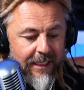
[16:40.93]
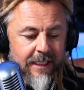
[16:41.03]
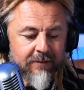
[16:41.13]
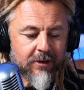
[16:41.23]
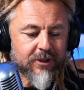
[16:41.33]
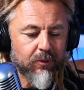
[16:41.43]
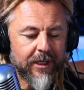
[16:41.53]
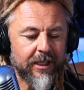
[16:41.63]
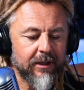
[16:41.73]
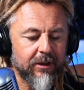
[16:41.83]
In verse
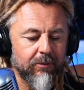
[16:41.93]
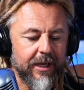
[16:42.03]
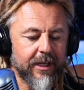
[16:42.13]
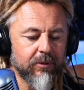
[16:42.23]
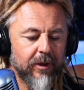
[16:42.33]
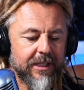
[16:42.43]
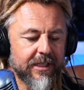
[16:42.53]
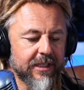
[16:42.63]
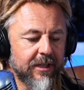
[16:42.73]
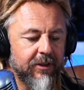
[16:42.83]
23,
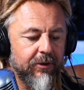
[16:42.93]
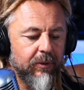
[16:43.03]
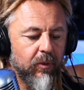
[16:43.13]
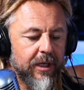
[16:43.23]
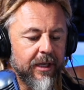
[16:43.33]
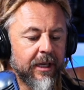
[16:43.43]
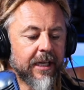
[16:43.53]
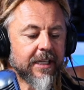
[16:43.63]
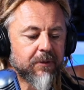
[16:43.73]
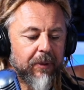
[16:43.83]
26, and 31,
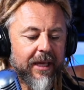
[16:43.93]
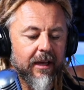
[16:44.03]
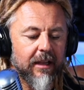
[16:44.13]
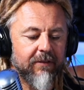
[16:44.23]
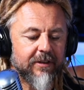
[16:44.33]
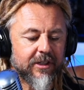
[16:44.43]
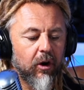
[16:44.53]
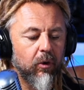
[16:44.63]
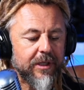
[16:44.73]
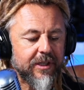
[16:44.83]
speaking life is
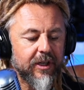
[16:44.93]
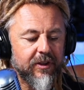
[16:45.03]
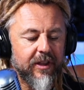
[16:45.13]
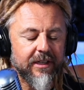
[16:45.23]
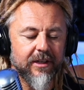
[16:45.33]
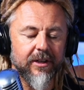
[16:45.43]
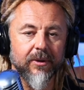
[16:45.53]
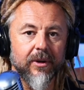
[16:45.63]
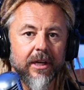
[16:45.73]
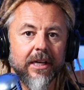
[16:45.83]
always a good thing to
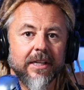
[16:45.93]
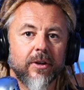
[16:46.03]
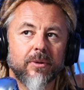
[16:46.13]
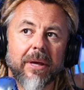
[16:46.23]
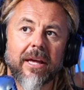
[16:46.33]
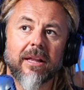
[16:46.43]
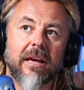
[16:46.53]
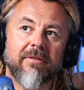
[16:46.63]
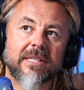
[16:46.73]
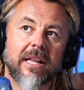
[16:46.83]
do. So speaking
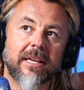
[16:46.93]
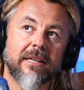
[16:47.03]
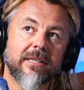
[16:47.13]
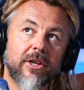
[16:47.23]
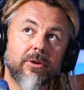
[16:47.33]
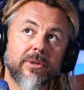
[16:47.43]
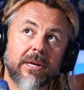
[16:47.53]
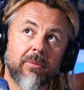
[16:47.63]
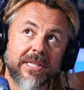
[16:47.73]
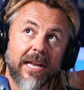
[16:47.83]
life is like this: use
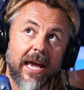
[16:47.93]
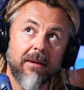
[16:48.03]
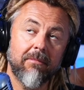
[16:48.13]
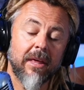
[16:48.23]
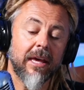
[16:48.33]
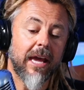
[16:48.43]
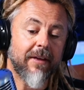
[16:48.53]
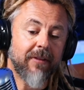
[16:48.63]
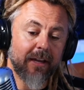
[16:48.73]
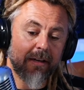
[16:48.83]
someone's name,
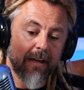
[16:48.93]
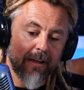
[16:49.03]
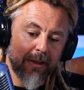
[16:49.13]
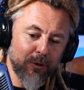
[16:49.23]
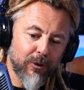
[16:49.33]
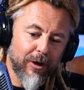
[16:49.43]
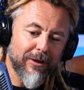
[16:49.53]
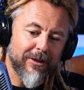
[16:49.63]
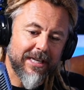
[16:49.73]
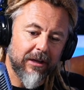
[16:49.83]
and then you
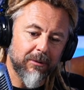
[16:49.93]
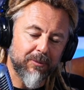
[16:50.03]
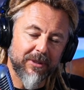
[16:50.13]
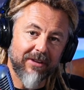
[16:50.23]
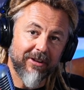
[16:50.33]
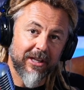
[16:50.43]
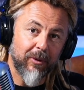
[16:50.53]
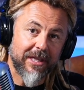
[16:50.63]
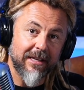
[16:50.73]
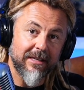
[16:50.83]
tell them specifically
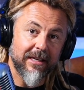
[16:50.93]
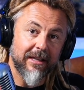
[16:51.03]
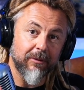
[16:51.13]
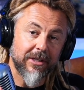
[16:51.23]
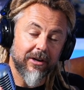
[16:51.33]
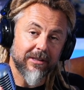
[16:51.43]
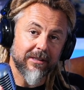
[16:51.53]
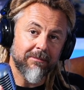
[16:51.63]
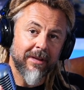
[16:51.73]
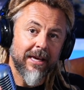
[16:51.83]
what they did that was
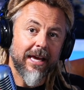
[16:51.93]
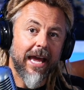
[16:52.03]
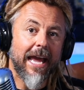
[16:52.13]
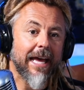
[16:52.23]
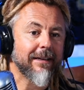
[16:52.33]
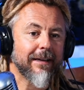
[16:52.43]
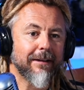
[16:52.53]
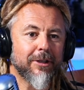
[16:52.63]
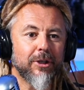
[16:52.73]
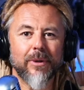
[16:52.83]
awesome, and
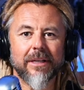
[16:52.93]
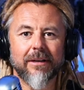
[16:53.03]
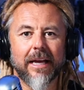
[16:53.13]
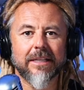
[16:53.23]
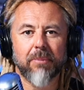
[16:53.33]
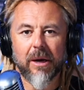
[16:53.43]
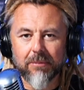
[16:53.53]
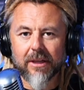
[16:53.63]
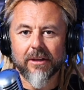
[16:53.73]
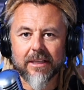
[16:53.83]
do it as
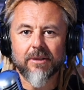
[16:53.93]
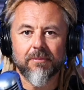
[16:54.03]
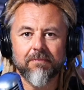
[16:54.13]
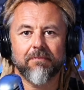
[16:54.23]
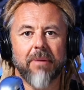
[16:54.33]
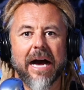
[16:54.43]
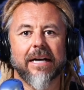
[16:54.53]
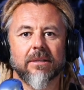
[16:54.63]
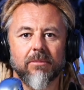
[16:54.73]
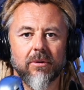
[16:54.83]
publicly as
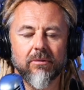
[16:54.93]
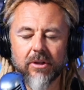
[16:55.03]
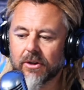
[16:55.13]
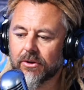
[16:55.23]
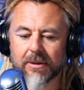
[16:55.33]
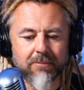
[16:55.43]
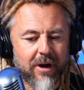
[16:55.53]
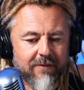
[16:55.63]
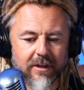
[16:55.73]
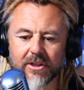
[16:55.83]
possible. You could do it in
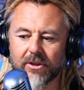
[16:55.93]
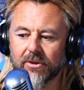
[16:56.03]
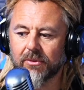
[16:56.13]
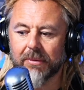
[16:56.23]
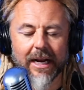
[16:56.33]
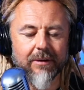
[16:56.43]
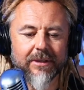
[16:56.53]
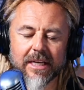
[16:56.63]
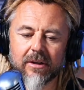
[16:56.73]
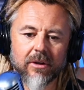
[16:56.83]
private too, but I
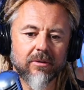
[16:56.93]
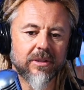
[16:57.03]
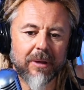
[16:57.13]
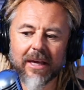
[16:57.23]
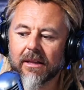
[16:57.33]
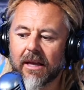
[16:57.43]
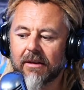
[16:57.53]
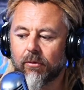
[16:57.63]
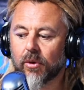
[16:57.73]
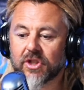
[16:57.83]
would tell you speaking
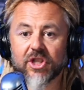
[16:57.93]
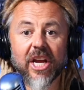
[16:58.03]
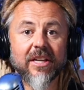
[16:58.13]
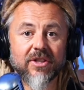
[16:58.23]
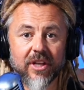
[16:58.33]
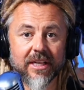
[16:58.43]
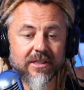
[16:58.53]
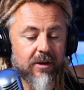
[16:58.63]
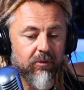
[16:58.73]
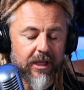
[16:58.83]
life will change things
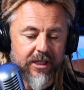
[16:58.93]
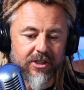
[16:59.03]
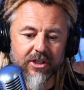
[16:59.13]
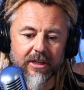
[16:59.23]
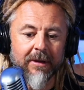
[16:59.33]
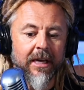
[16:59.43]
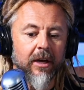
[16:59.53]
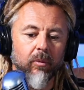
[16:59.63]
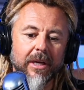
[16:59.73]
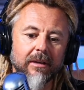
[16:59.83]
in a relationship.
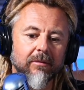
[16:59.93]
We